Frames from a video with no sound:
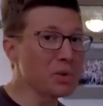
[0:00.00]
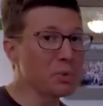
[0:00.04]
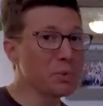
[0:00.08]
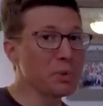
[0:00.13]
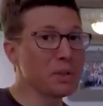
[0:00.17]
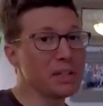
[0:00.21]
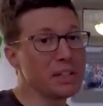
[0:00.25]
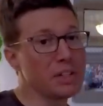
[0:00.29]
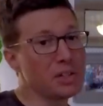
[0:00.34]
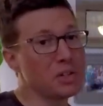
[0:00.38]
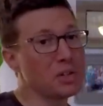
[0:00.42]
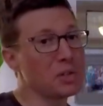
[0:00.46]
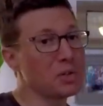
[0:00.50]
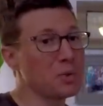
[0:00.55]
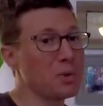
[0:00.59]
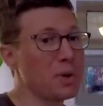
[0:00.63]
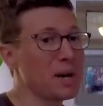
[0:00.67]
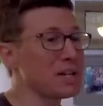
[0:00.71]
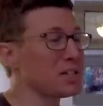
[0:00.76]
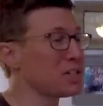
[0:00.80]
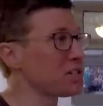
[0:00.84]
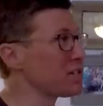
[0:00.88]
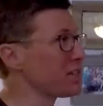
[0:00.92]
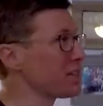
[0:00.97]
really good
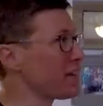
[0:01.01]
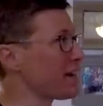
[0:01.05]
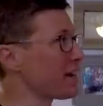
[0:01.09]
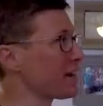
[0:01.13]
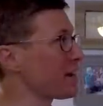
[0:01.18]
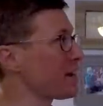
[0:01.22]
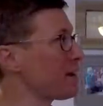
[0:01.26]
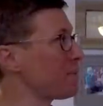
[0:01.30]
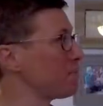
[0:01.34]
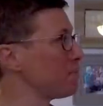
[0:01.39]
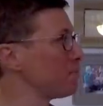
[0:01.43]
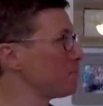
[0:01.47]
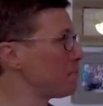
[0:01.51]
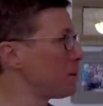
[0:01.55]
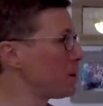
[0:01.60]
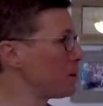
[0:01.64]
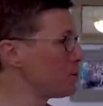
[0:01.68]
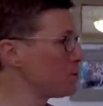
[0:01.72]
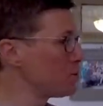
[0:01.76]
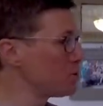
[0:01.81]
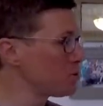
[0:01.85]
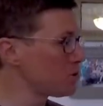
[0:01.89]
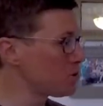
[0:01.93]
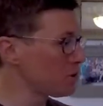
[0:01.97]
question that got
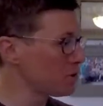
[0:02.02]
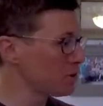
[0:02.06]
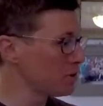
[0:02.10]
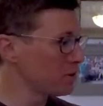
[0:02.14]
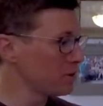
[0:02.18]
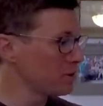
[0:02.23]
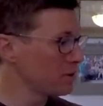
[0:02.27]
posed